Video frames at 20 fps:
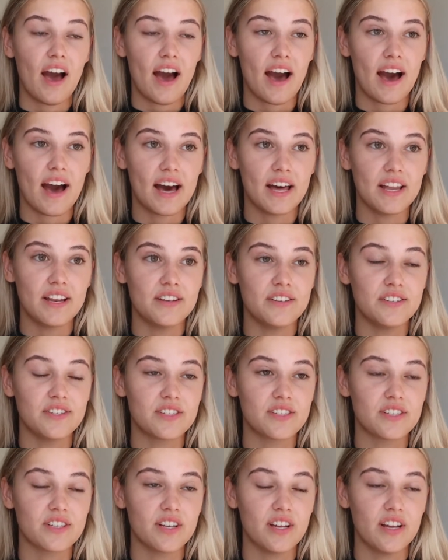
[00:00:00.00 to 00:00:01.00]
and
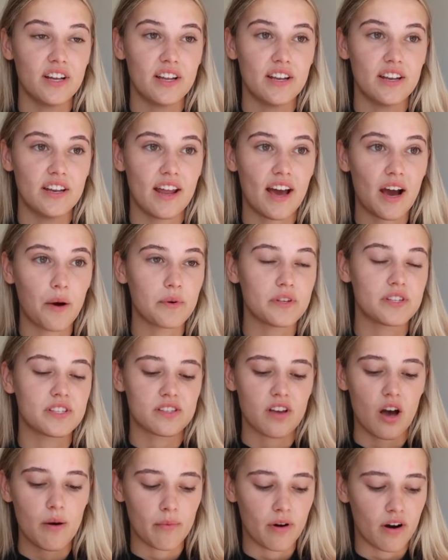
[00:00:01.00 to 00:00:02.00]
now it's
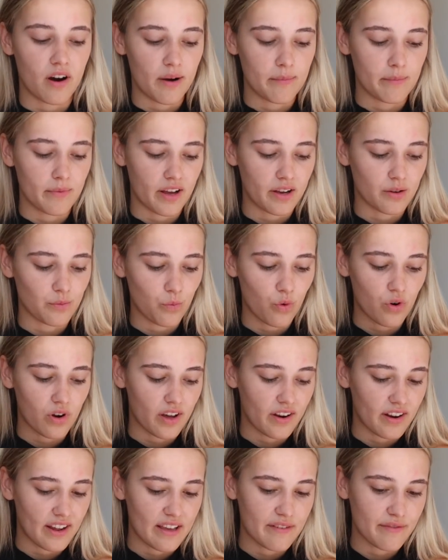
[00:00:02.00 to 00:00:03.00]
summer I'm like what
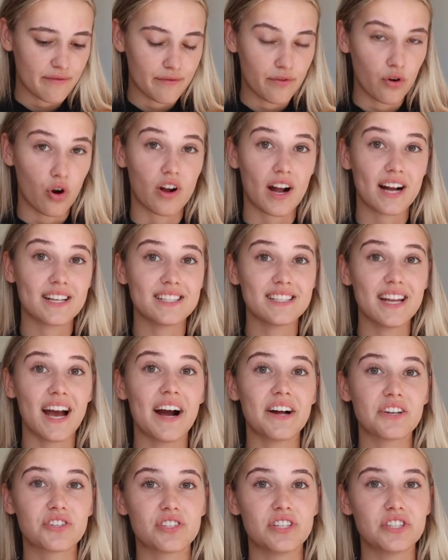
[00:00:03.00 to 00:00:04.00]
can I even vlog I did
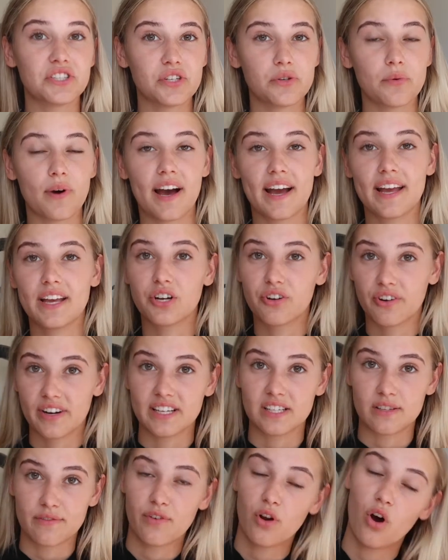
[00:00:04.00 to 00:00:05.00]
actually do a
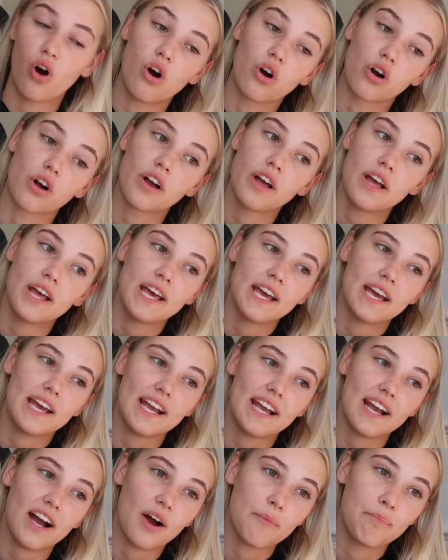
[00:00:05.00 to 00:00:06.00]
Greece vlog
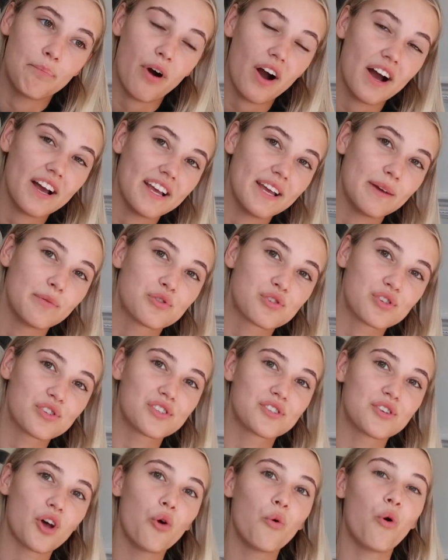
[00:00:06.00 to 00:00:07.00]
but it was
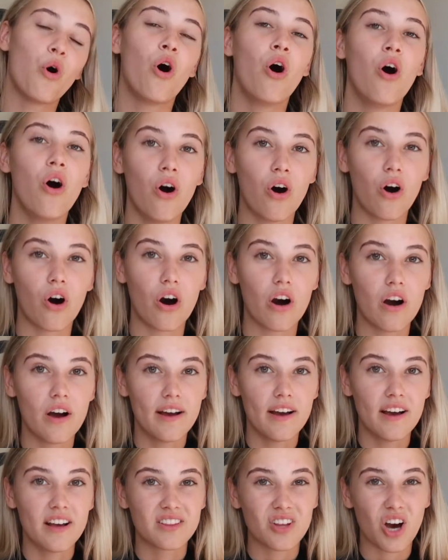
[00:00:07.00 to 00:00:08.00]
just so hot
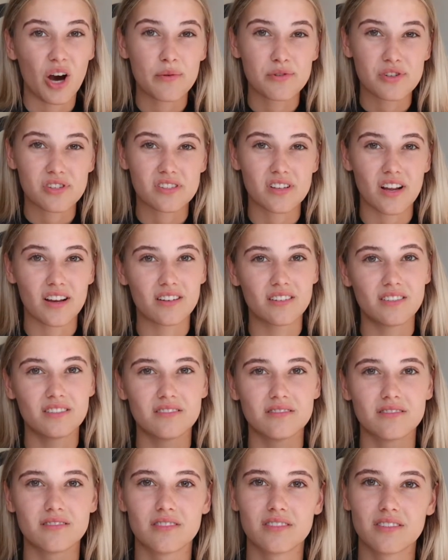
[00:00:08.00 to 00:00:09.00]
that I was just like
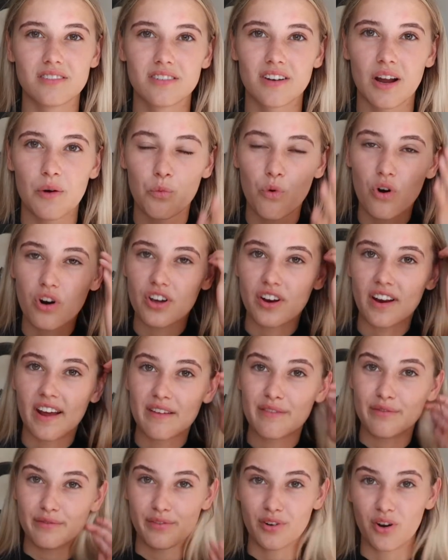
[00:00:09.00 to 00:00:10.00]
oh like what can I
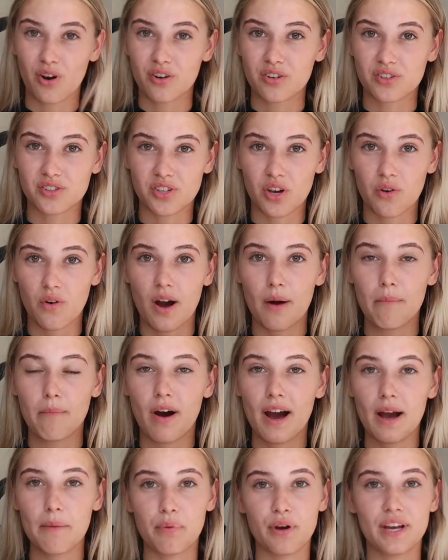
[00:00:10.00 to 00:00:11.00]
even vlog so I
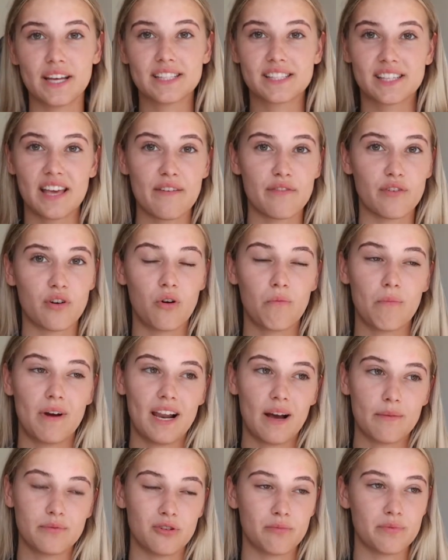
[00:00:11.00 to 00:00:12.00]
might put it together on my
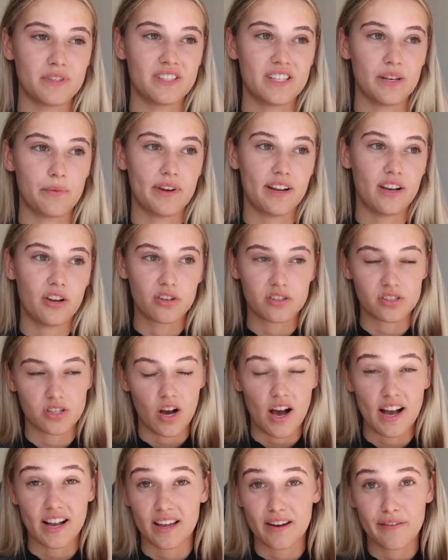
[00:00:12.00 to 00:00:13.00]
laptop and see what it looks
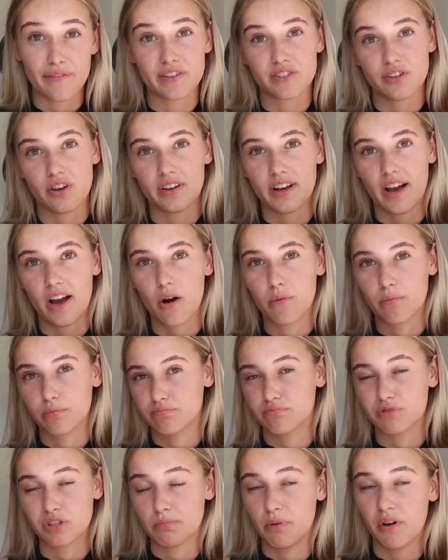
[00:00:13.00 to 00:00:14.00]
like and if it's okay I'll
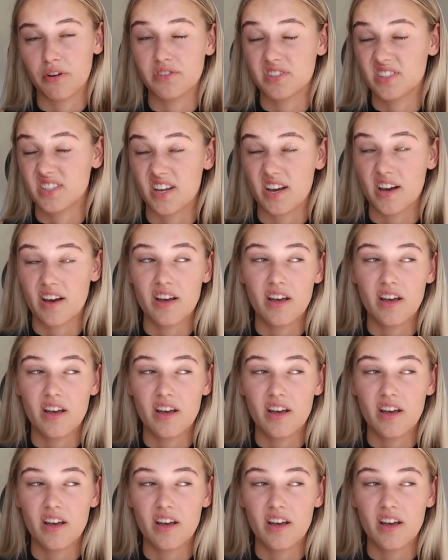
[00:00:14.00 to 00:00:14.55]
just post it